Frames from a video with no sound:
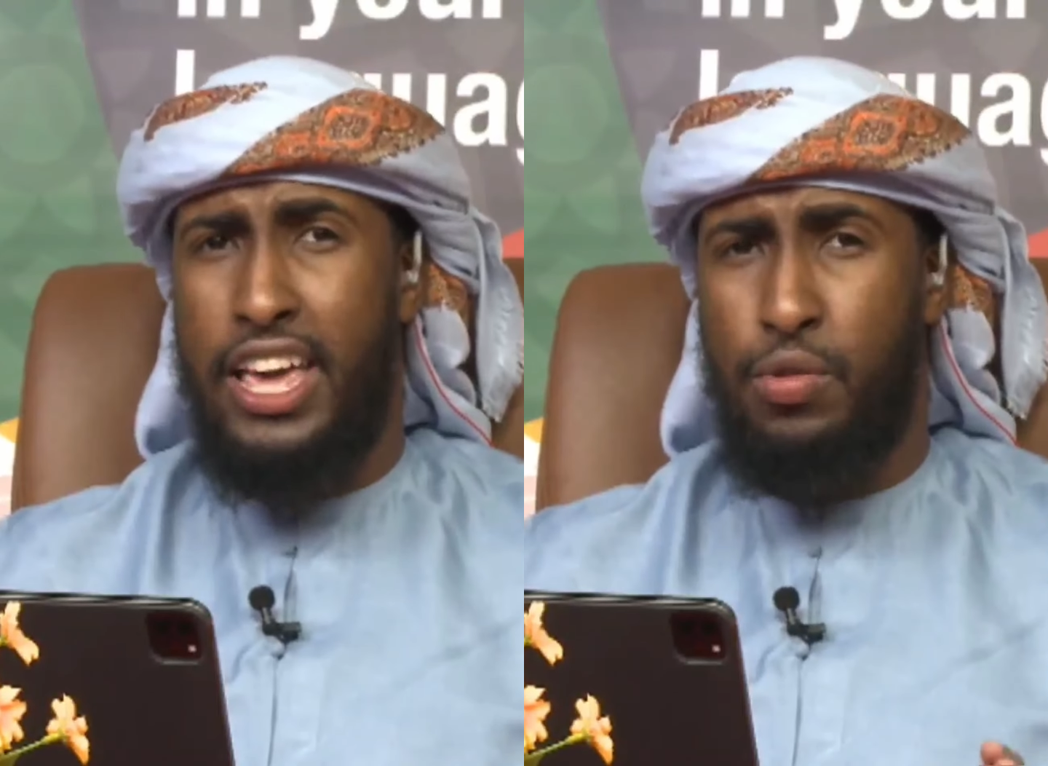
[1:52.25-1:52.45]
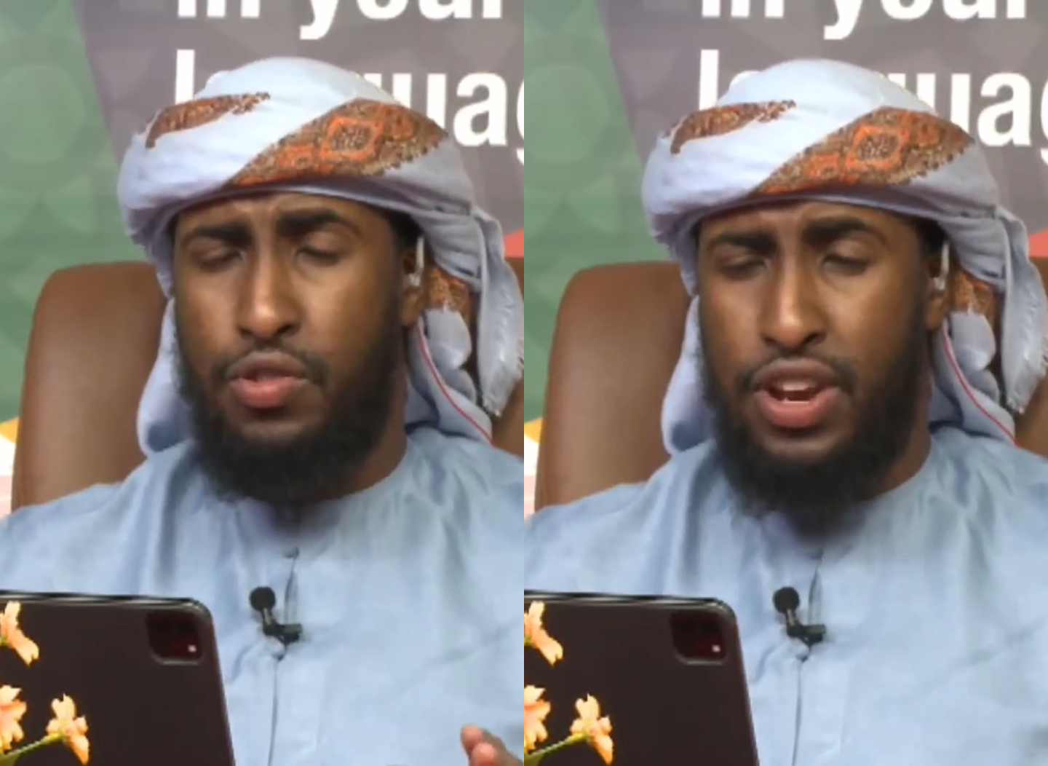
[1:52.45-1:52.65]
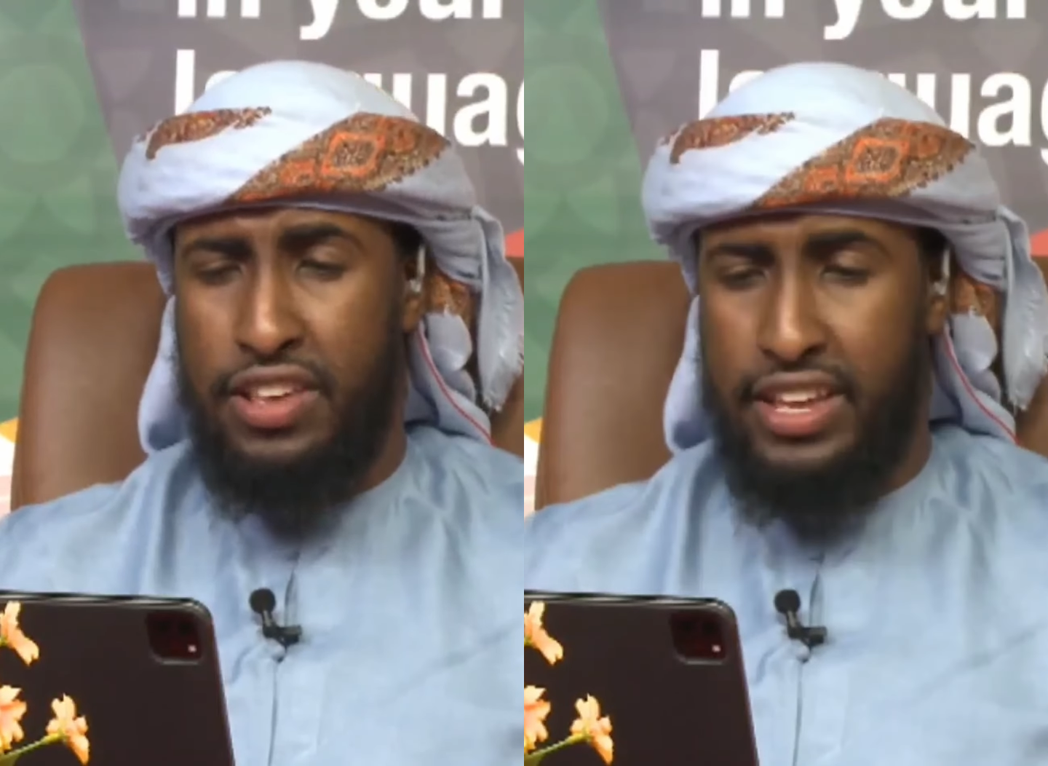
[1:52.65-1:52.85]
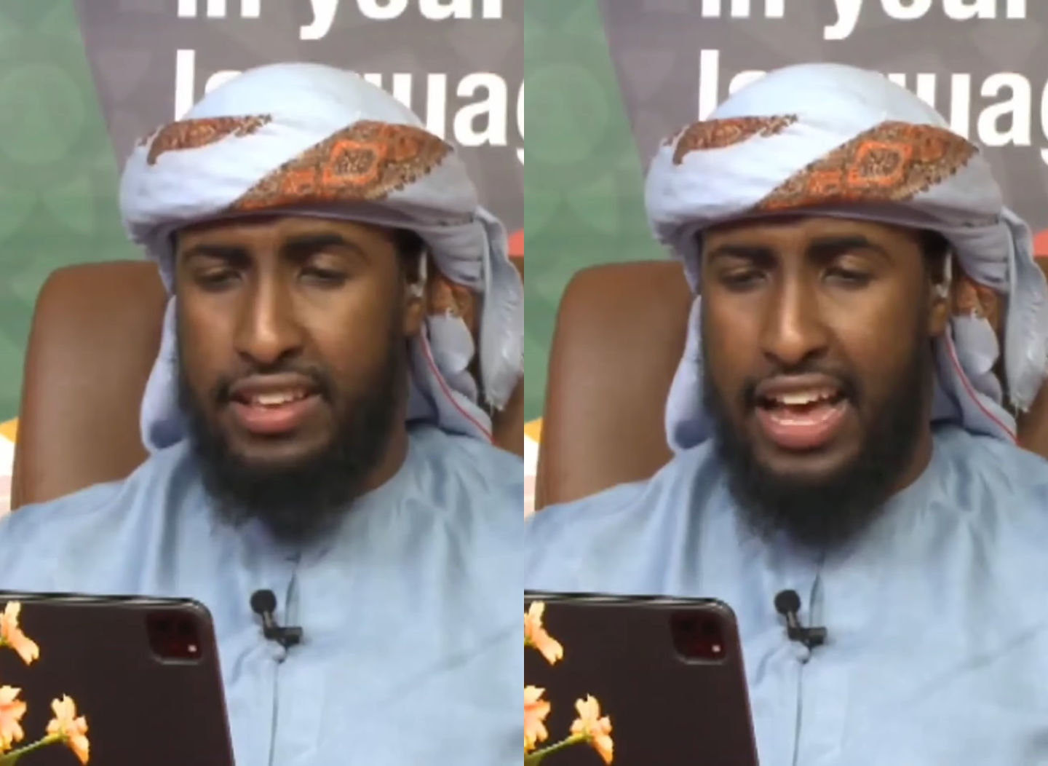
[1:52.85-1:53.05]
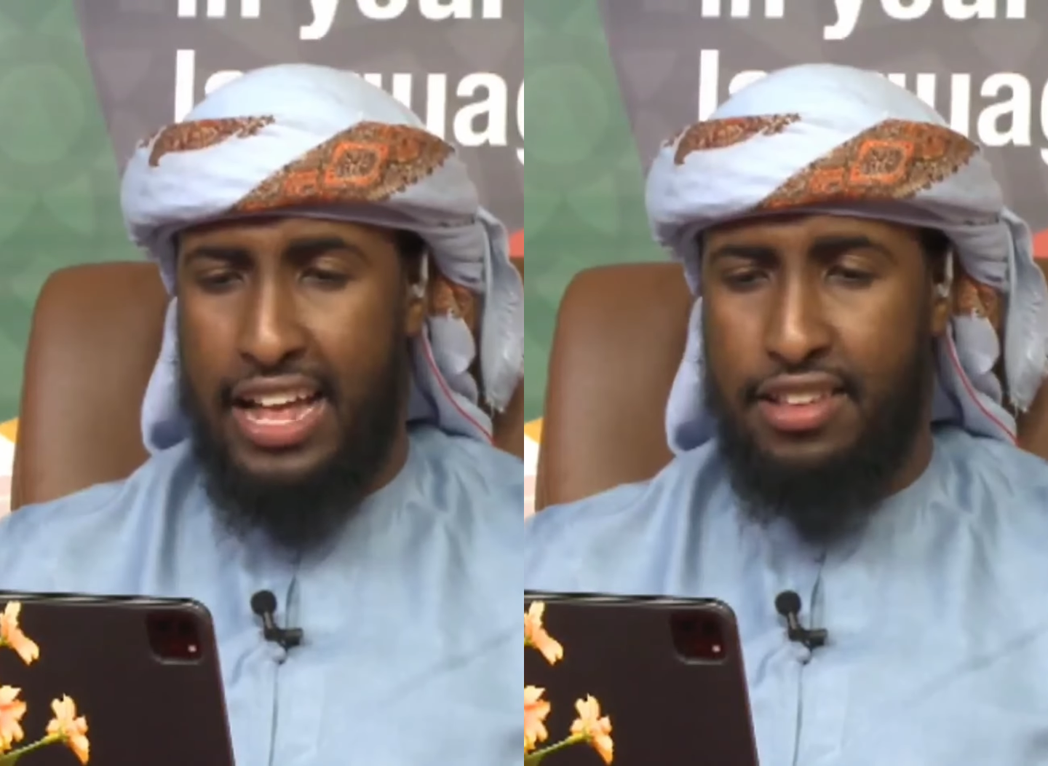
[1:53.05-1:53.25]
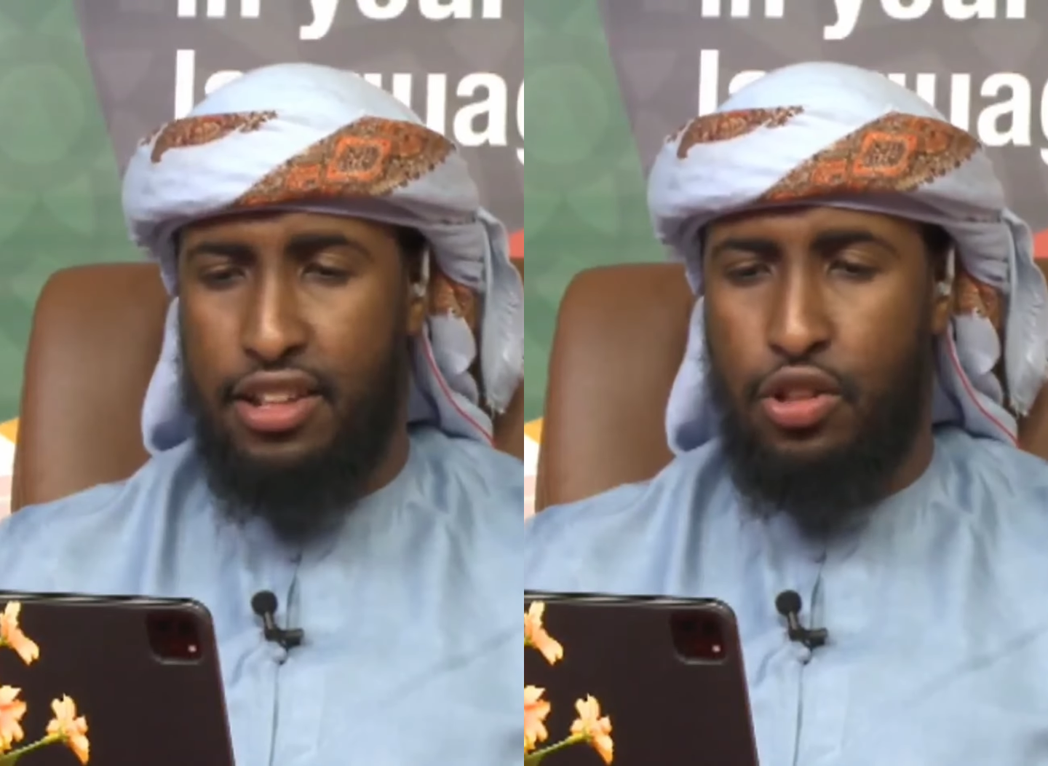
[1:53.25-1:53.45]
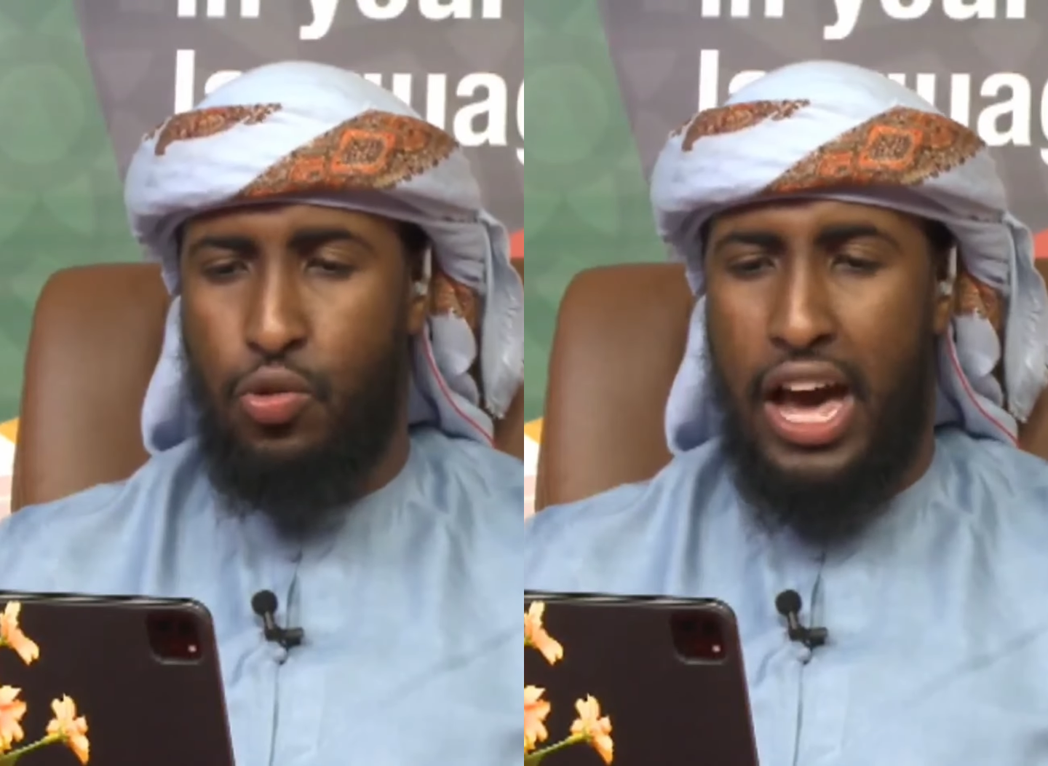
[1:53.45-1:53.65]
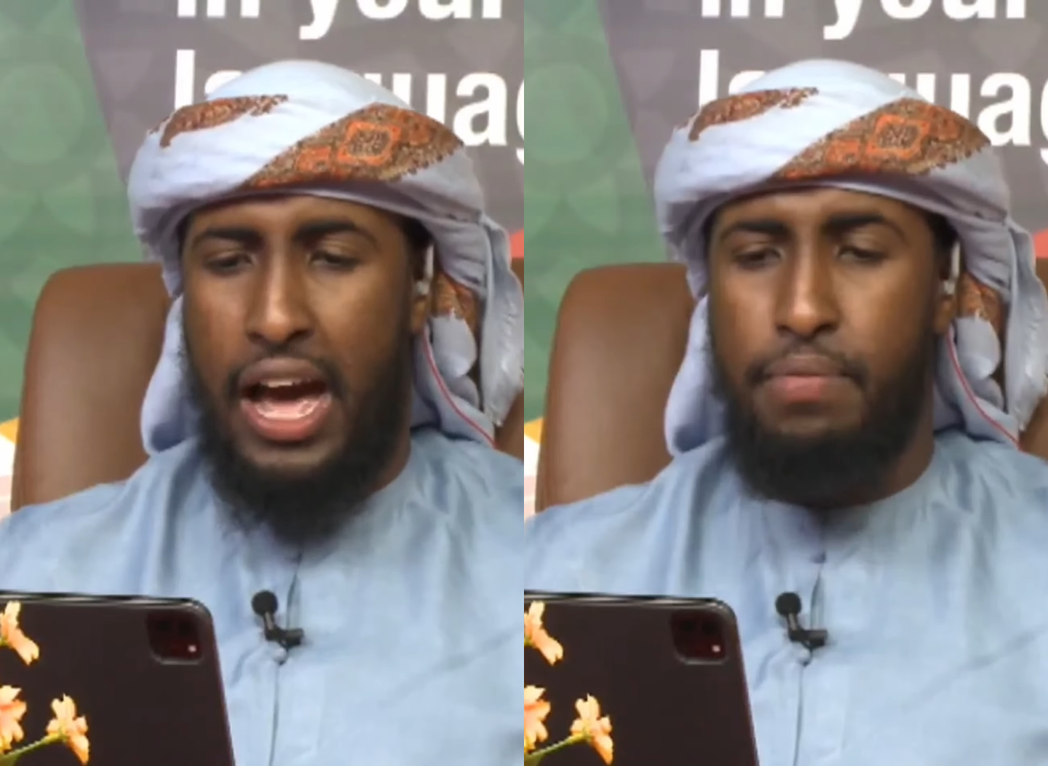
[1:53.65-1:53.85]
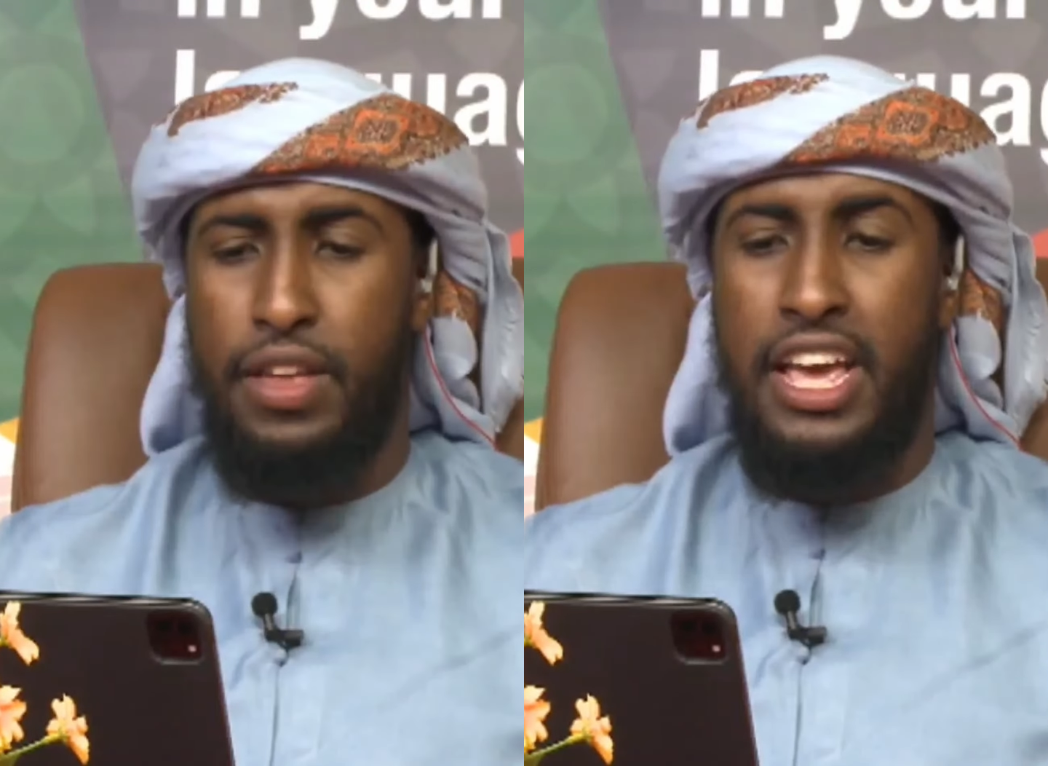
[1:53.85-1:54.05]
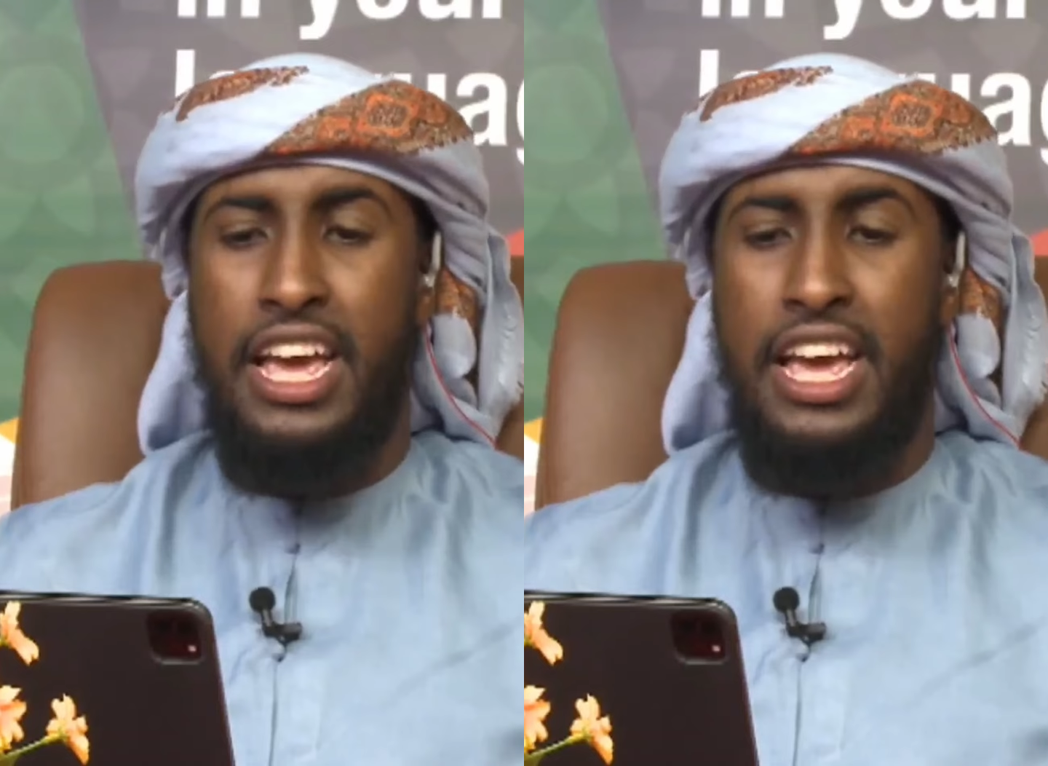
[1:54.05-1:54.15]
he was raising his hands in the dua,